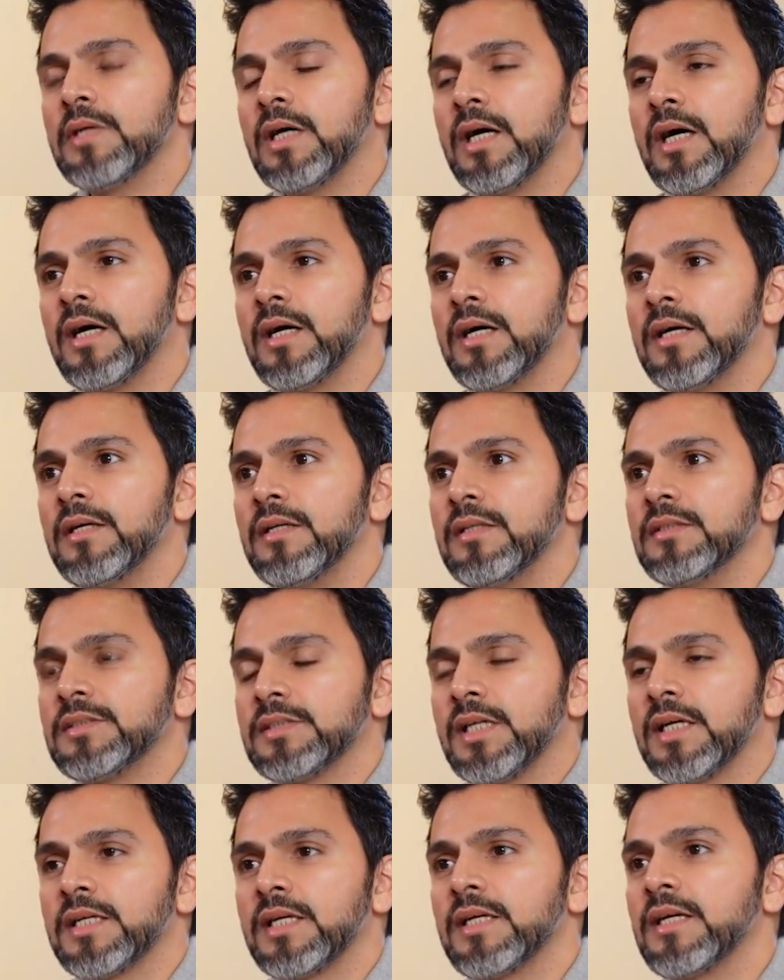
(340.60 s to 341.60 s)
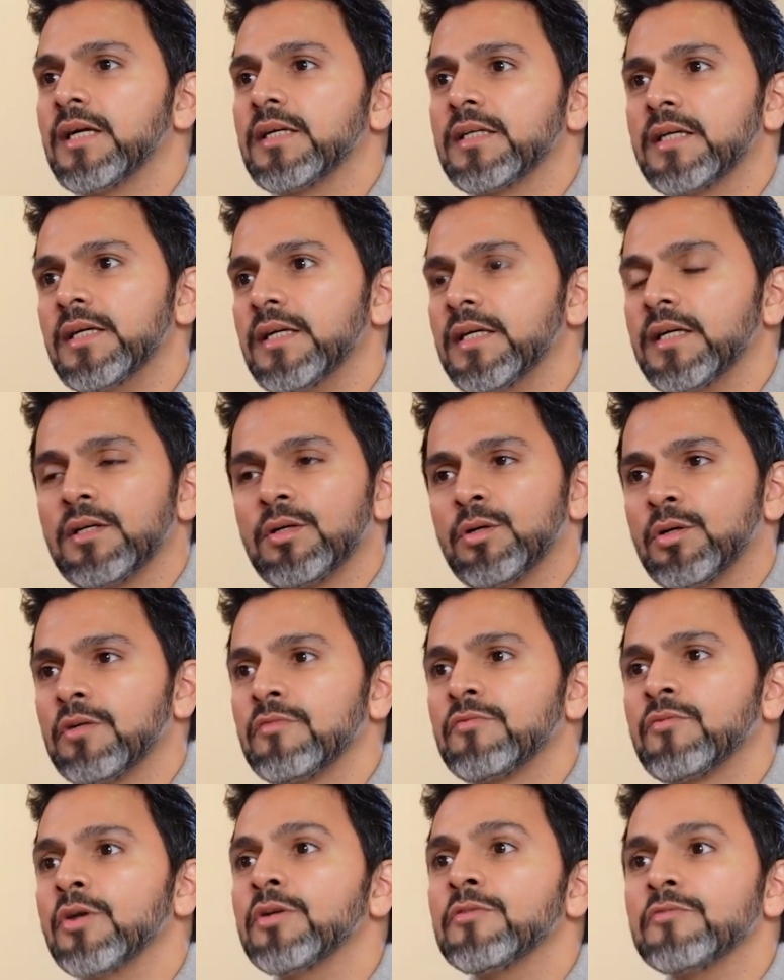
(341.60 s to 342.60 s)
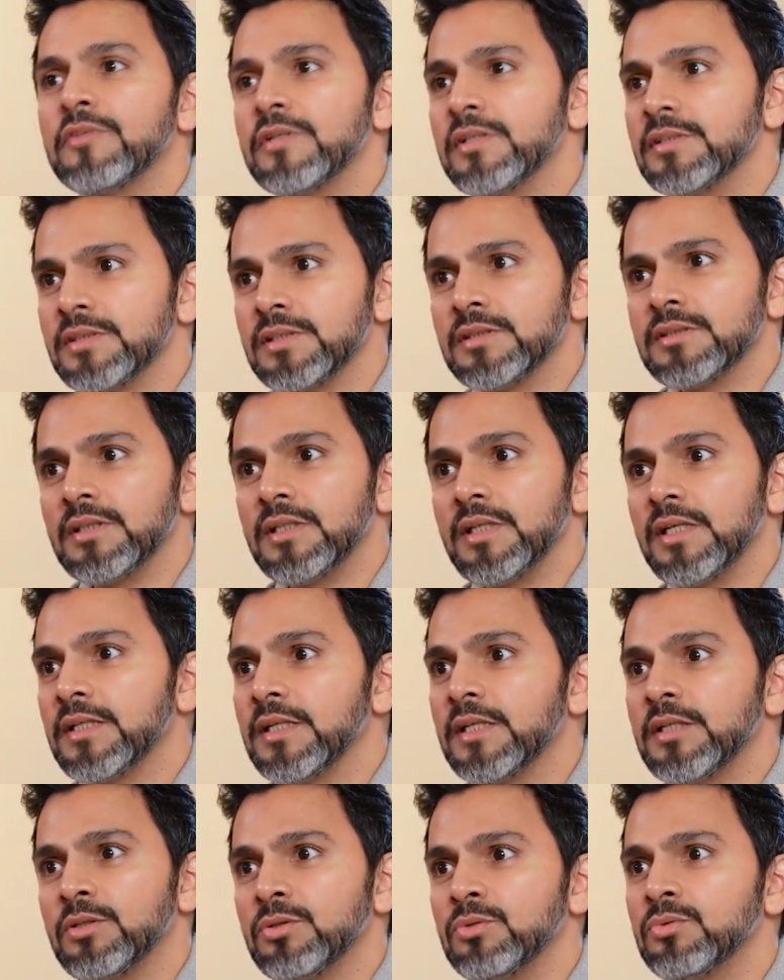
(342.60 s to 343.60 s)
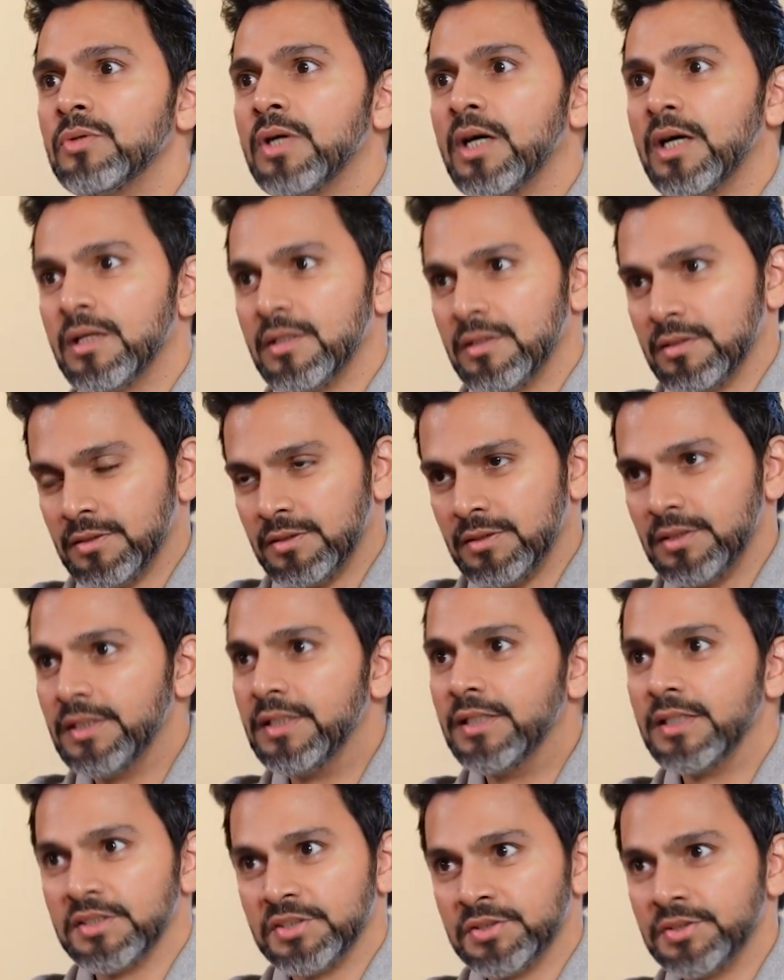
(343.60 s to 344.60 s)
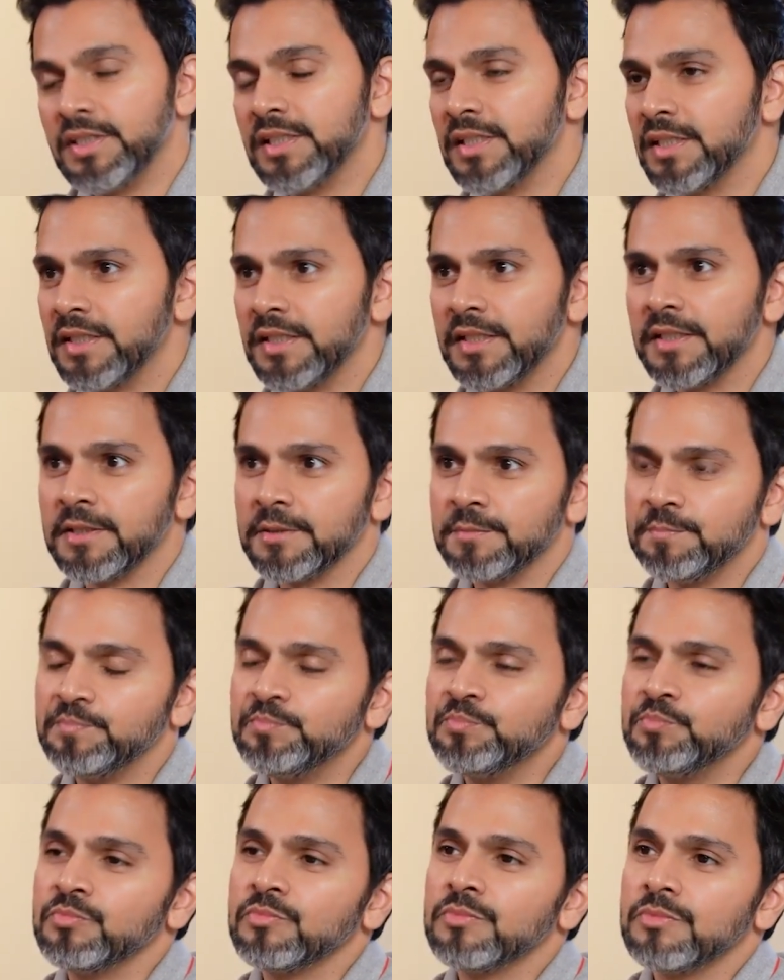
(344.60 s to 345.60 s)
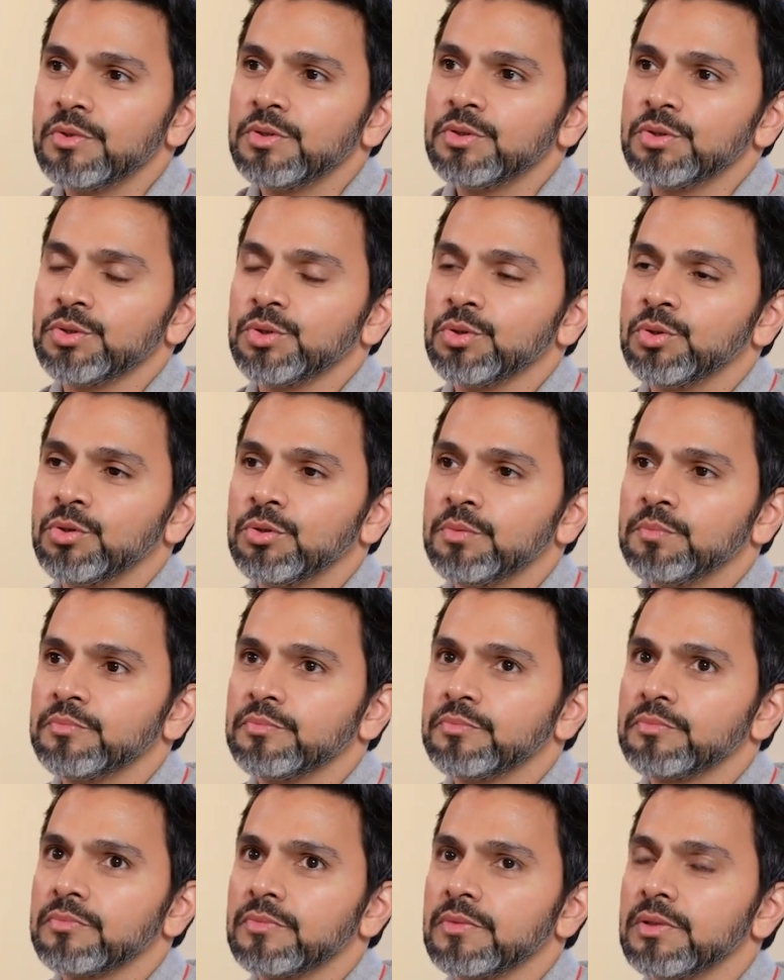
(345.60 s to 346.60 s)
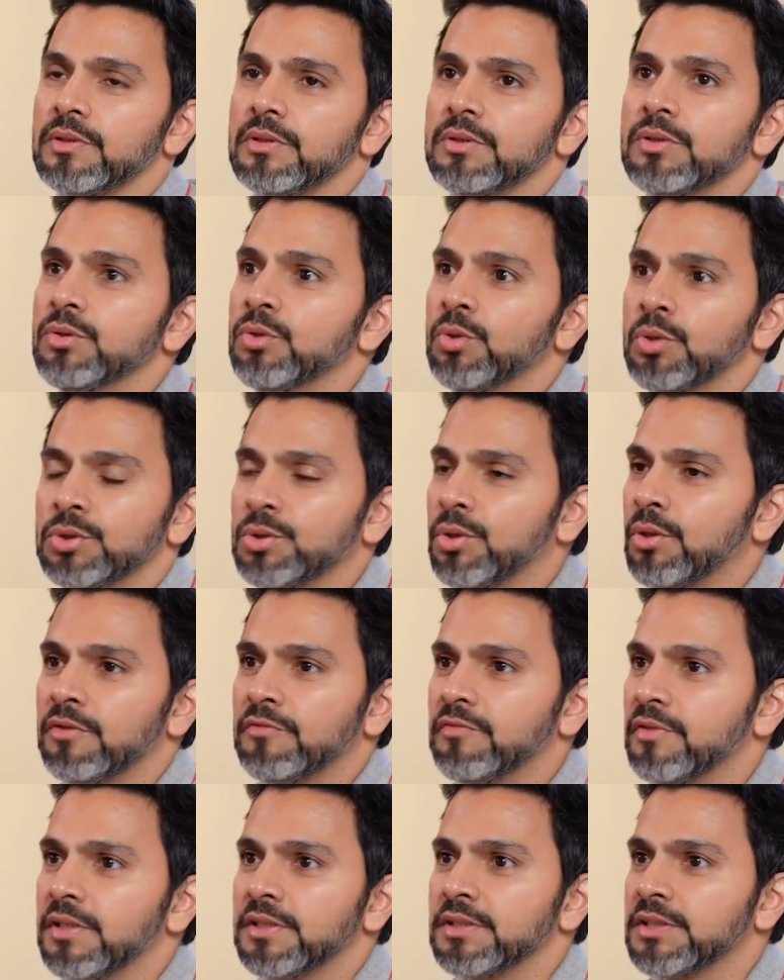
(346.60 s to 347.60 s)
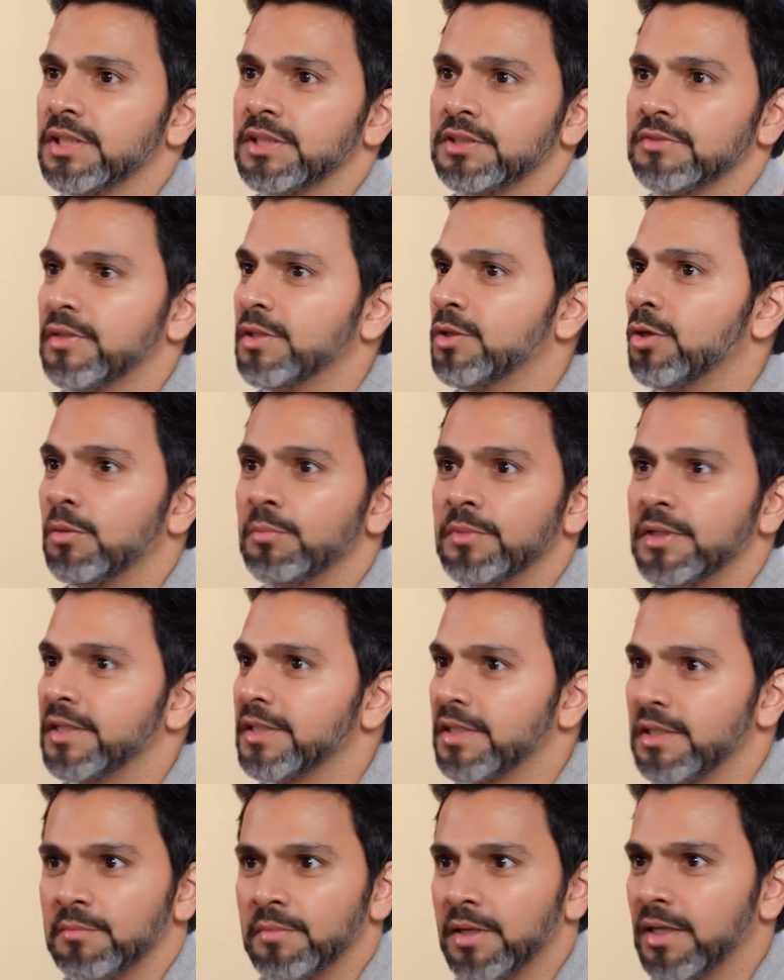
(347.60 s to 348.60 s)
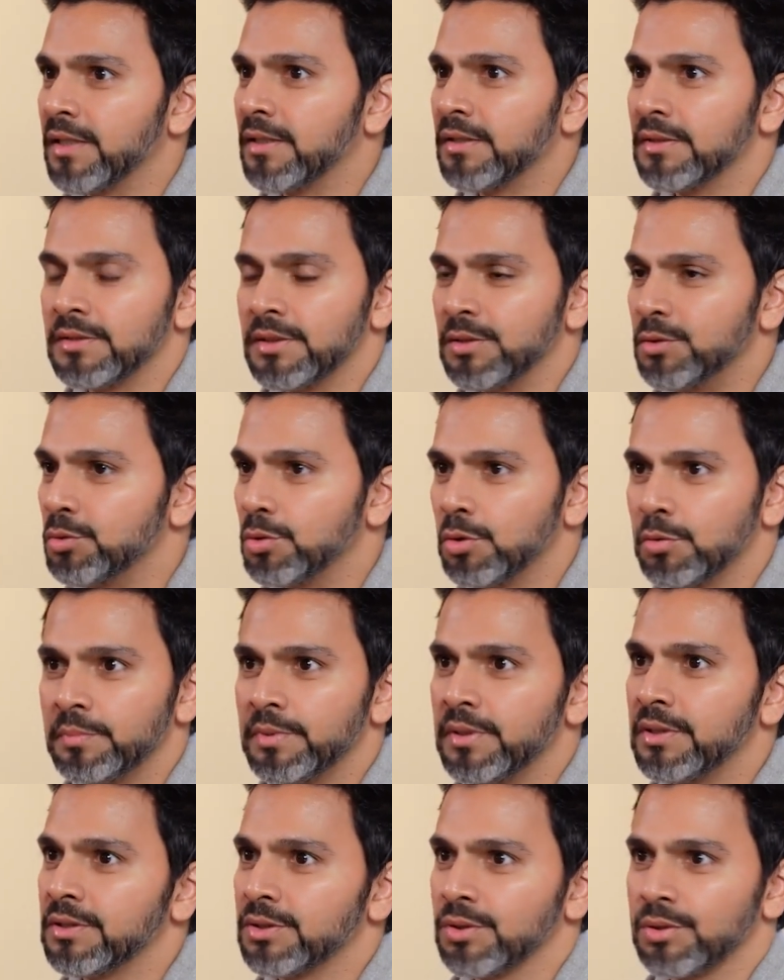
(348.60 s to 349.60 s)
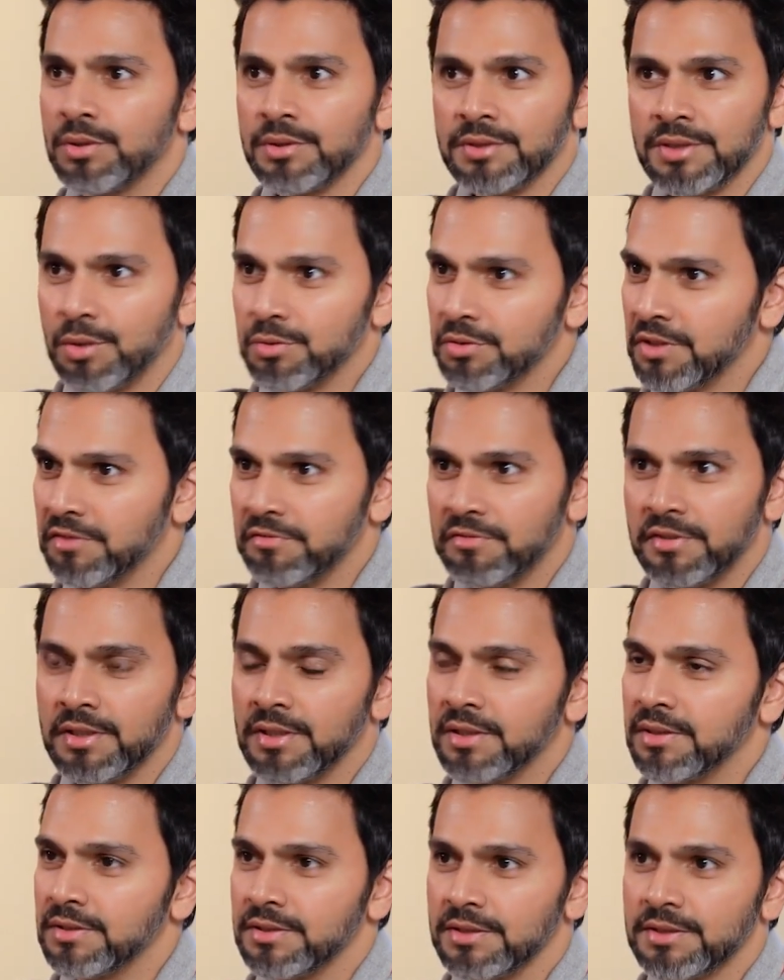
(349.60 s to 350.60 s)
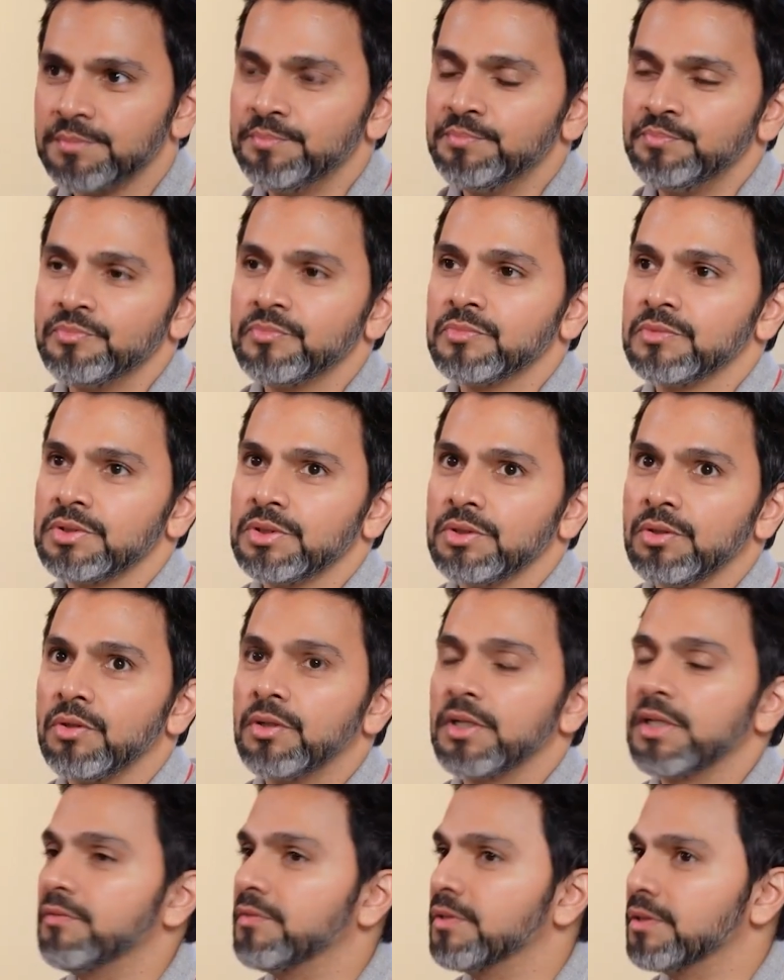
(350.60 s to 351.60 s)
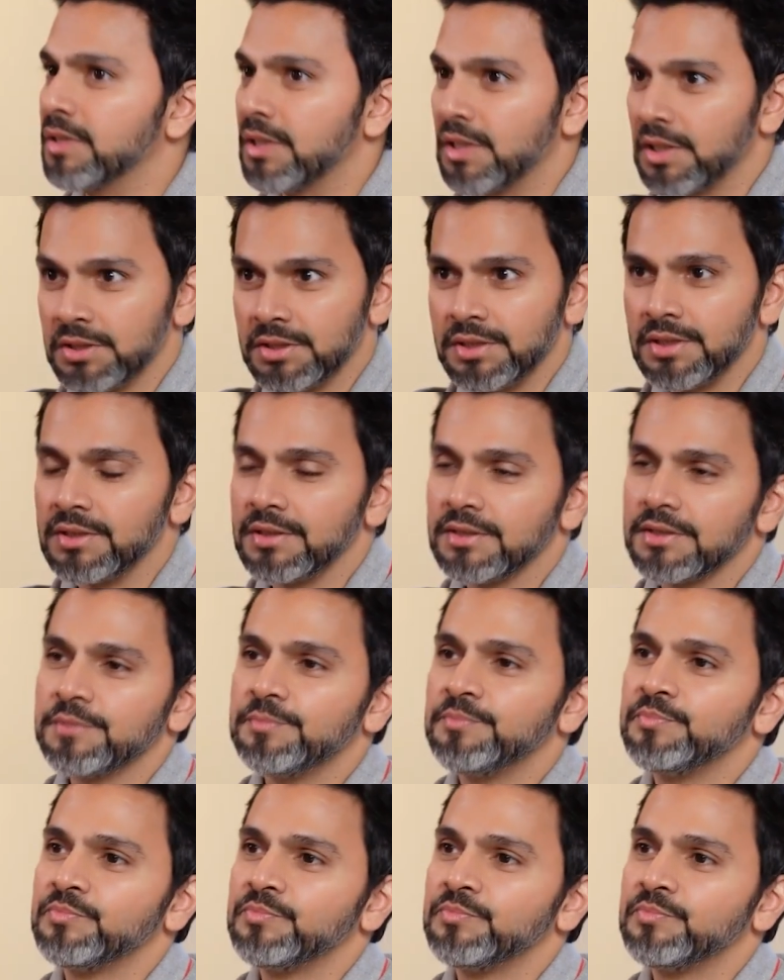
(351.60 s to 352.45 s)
I started attending a lot of conferences related to our industry in India. So those conferences were dominated by the Europeans or the South Africans or even the Russians.